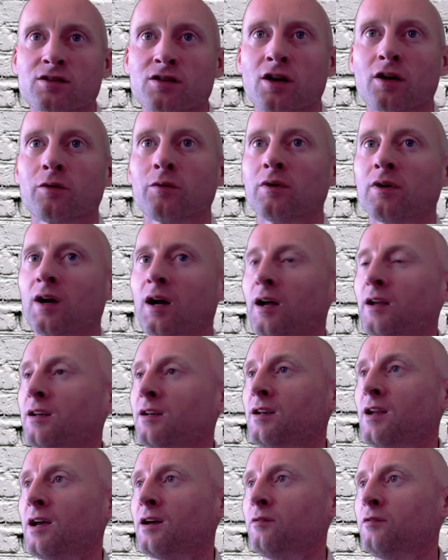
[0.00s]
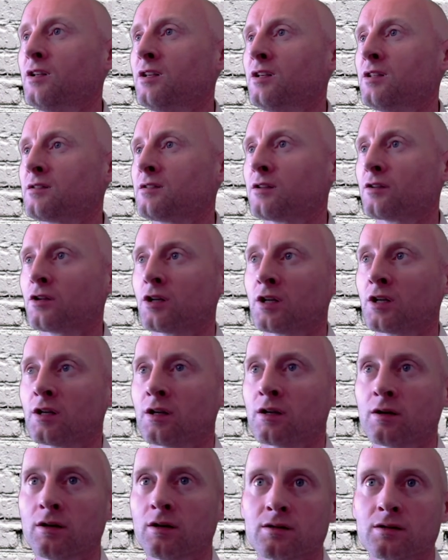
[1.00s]
So I now need to
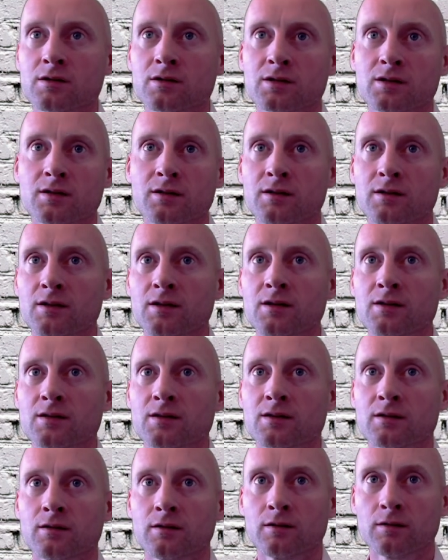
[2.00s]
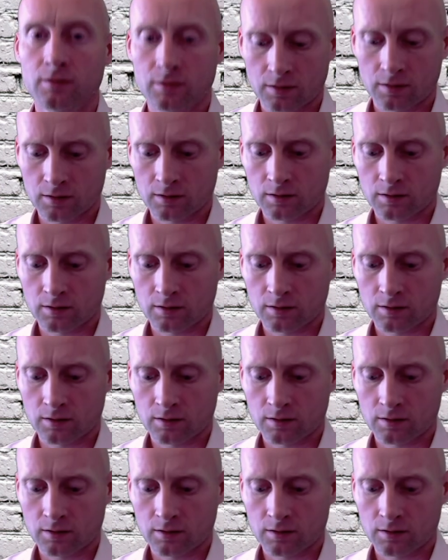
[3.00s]
cut this